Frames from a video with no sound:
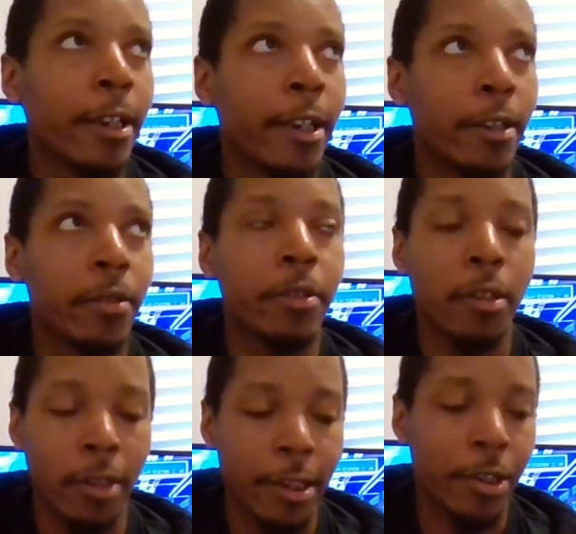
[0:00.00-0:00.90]
got to catch up
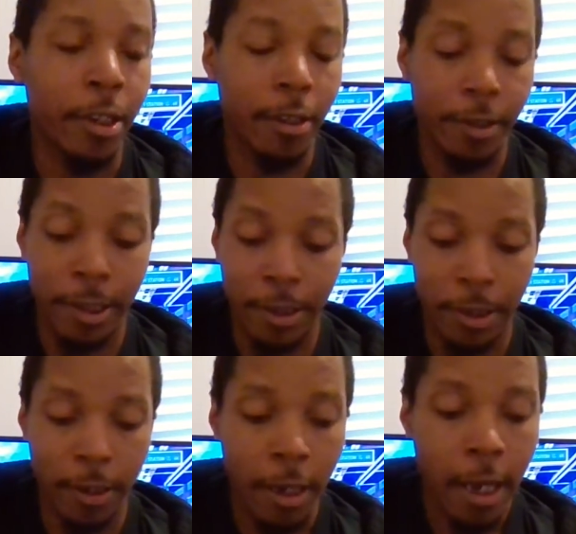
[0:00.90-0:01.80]
to the late
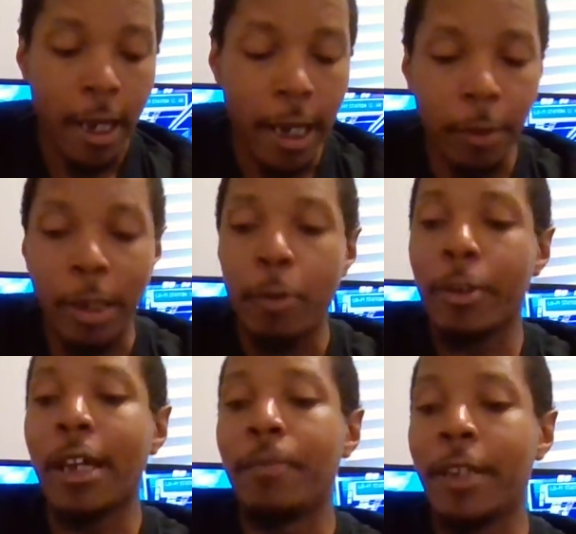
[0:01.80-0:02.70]
season. Anyway,
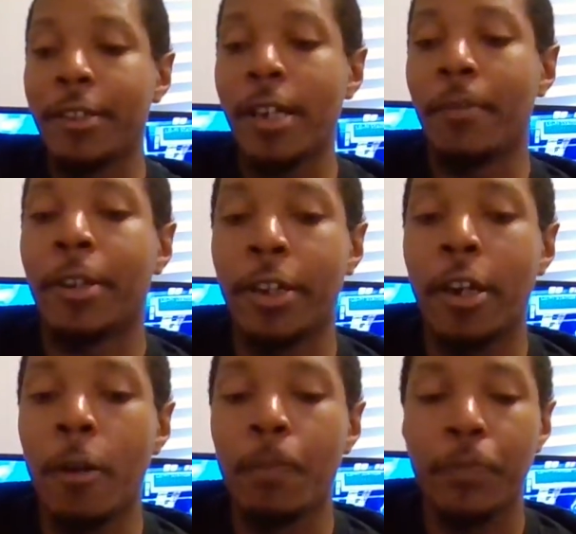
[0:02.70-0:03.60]
with that being said, I'm gonna
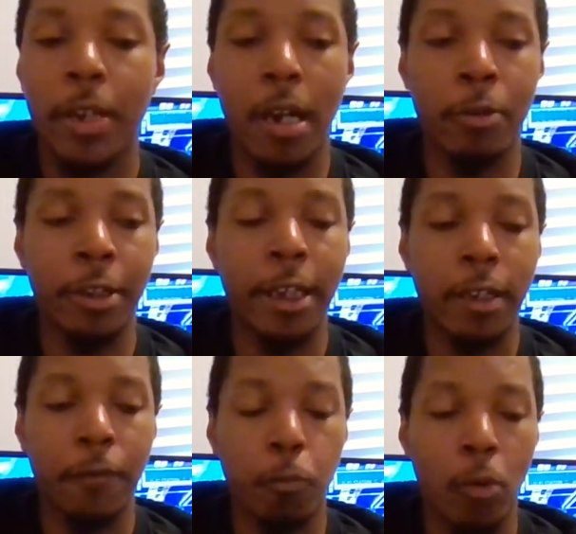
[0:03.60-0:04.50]
go. I want to
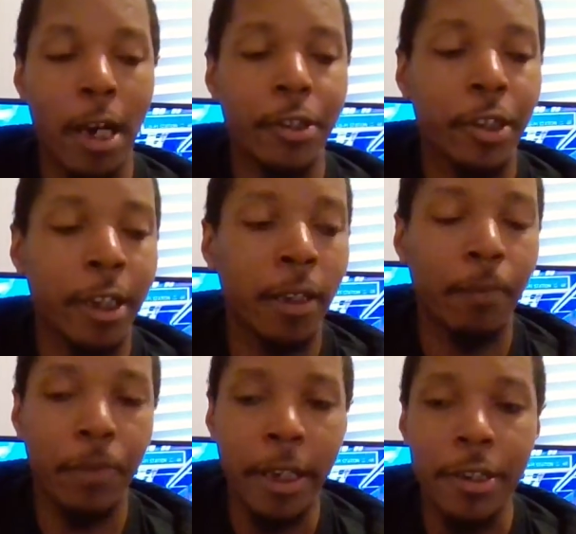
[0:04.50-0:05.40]
thank you for
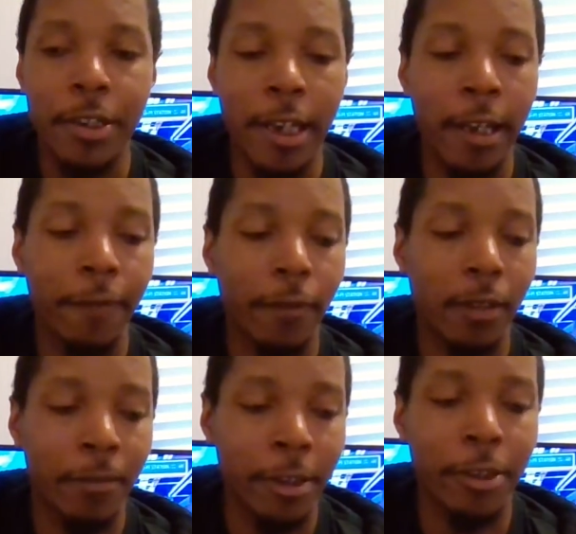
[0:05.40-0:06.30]
watching. Be safe.
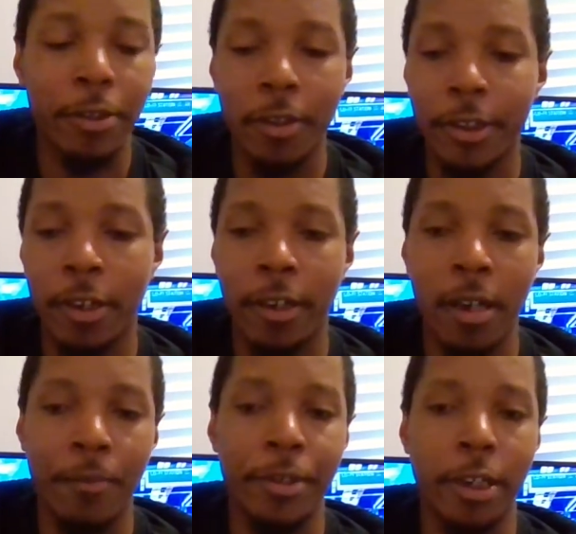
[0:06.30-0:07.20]
Let me know what your thoughts are in
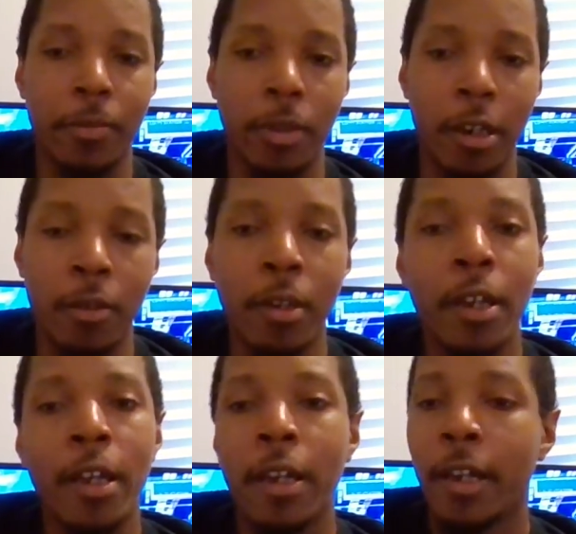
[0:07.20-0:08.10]
the comment section below,
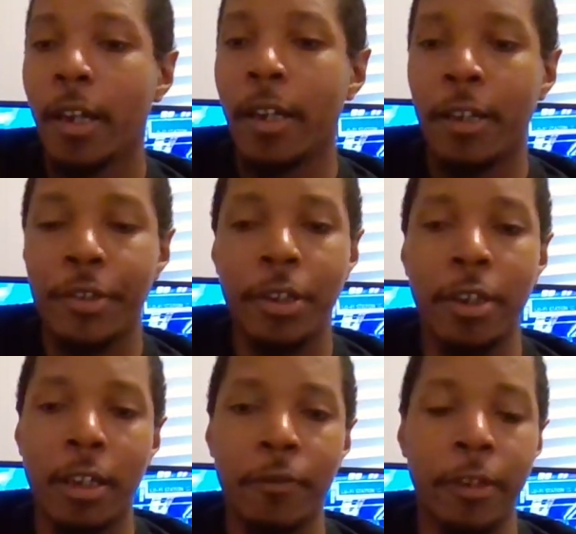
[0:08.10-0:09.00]
and I'll see you
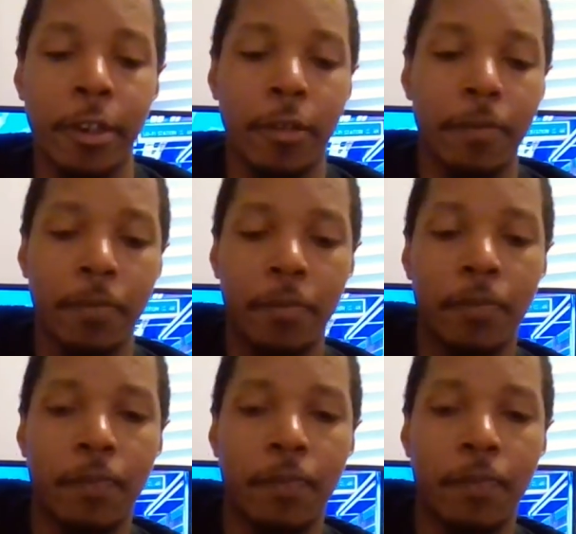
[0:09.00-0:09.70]
in the next video.